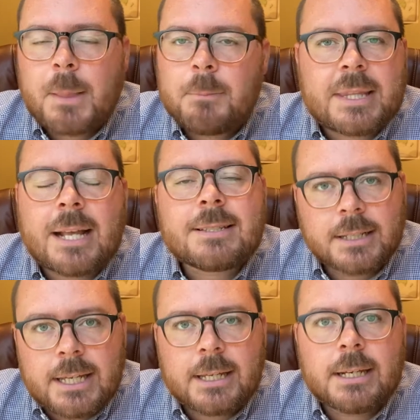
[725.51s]
But that's,
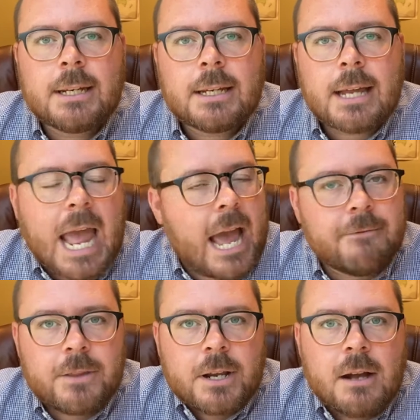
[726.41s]
again,
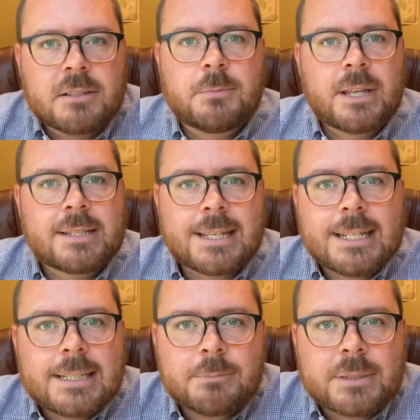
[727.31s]
half the gospel. That's
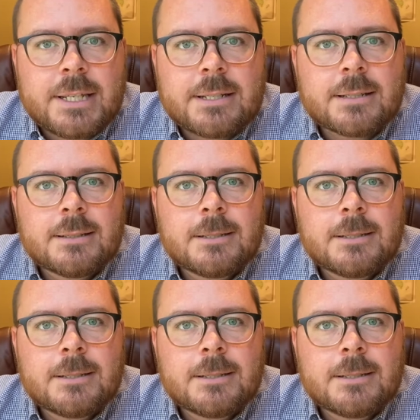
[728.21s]
incomplete.